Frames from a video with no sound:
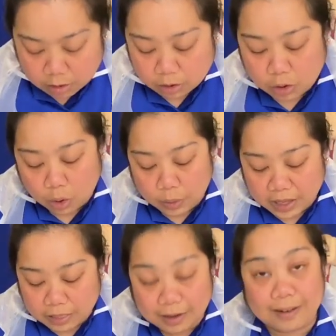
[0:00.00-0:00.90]
go in
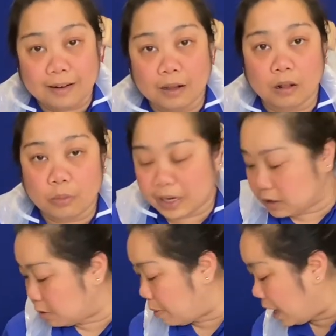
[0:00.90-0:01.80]
the clinical
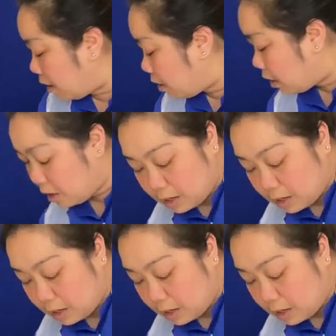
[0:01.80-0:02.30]
waste bin.